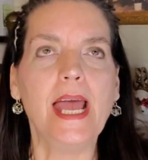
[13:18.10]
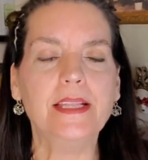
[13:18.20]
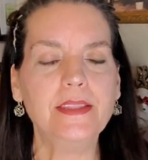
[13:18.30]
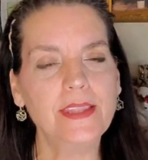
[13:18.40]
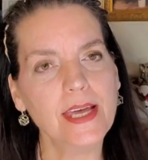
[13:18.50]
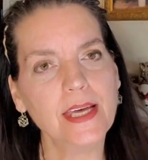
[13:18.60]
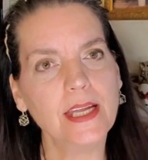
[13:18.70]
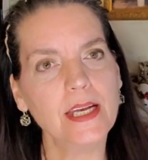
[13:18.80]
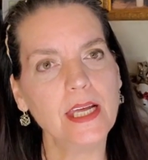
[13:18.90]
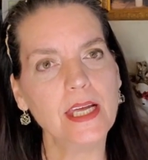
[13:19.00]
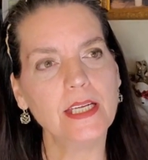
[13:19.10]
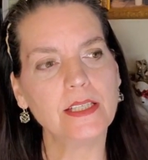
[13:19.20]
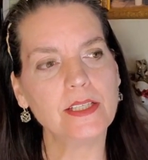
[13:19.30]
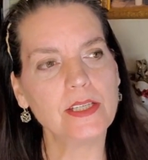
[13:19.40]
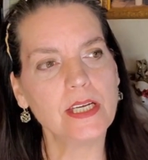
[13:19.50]
And then
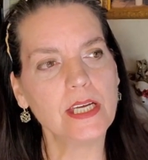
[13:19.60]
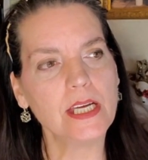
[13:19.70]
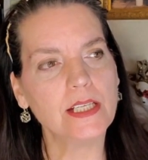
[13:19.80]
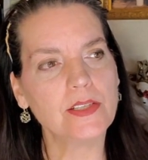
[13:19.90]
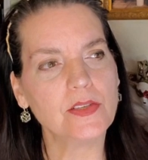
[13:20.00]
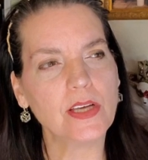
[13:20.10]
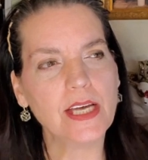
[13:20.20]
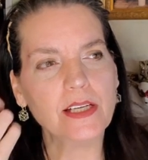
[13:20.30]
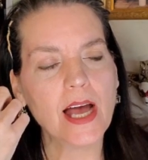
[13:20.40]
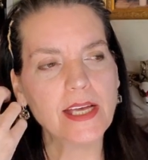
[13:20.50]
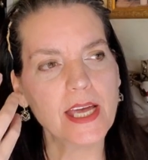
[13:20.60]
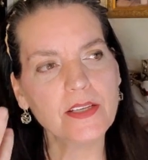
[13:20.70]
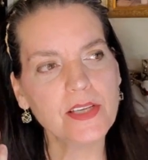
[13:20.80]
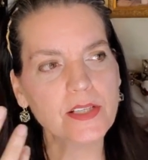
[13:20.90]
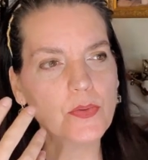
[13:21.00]
it, it's, it, I
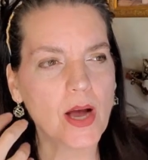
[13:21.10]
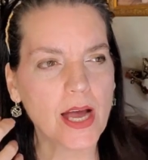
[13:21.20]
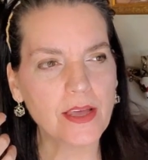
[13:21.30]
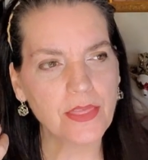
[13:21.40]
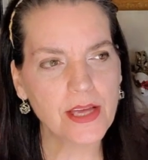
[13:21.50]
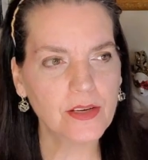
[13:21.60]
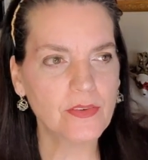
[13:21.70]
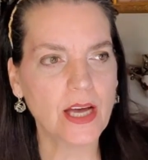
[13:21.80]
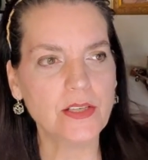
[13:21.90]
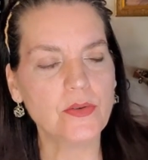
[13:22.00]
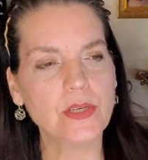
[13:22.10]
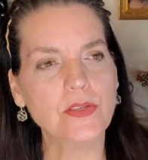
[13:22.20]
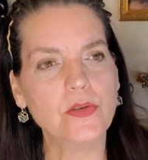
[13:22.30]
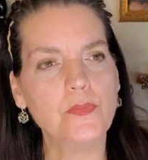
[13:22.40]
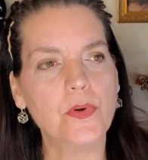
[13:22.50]
guess that's why I think of Isoe
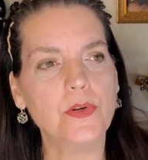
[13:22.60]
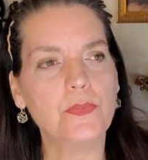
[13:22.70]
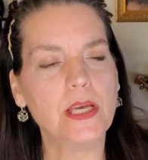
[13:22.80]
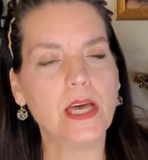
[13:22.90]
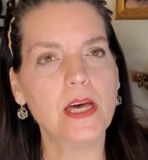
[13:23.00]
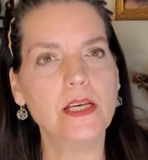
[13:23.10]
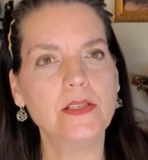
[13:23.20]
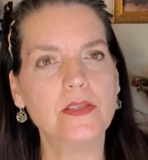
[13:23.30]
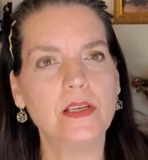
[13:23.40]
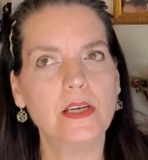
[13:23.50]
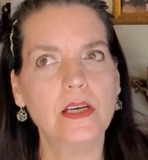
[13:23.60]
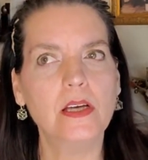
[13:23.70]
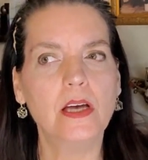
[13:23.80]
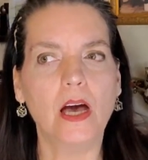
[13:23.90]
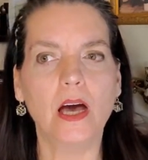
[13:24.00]
Super because
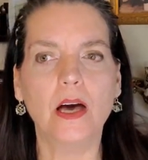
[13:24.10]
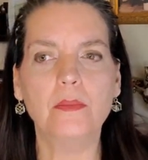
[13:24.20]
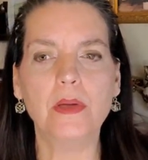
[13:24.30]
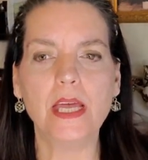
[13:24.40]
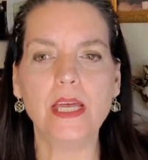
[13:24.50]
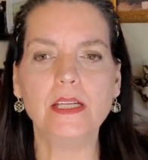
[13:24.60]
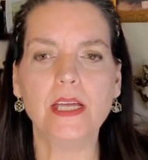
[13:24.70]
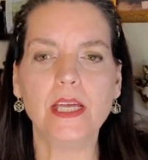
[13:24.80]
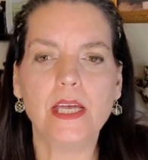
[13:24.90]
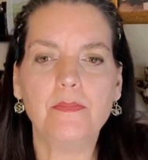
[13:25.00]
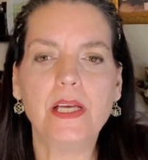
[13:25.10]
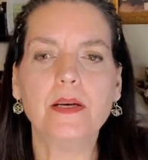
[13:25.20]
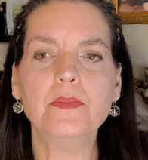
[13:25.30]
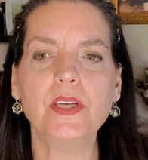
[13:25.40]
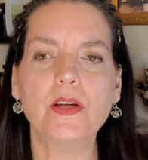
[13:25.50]
um, it, it
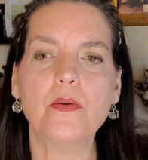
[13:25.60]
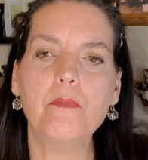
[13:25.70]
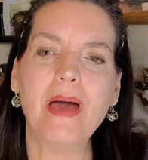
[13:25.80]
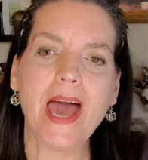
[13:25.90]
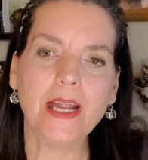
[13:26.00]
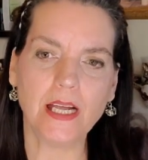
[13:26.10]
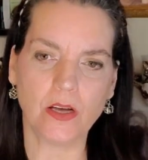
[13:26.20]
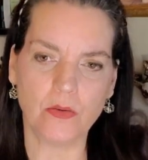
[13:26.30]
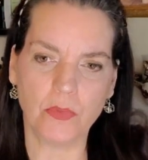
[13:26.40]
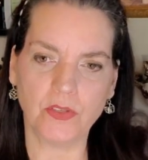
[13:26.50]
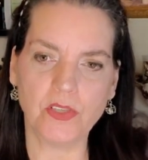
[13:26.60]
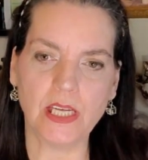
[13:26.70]
becomes aromatic almost.